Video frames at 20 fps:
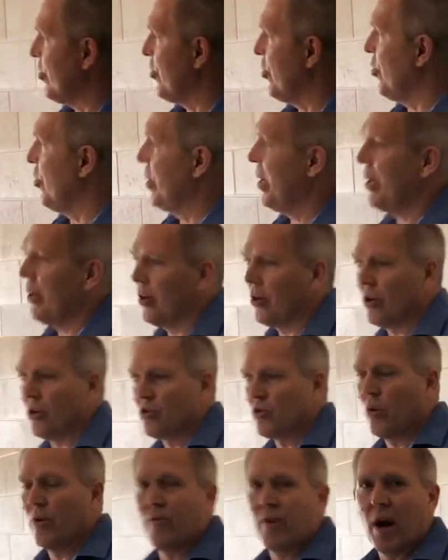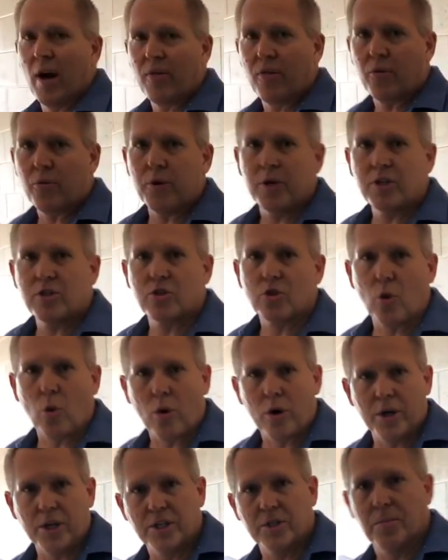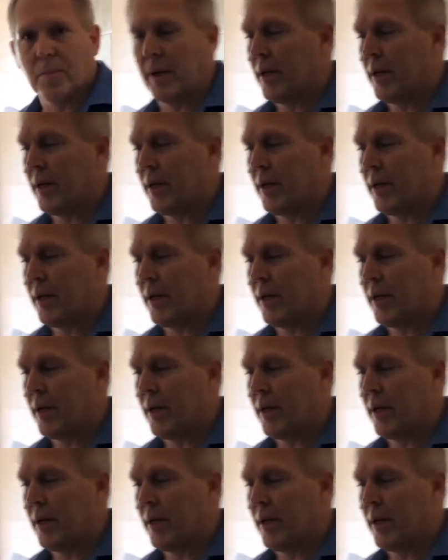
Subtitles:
to do here is we've got 3 storage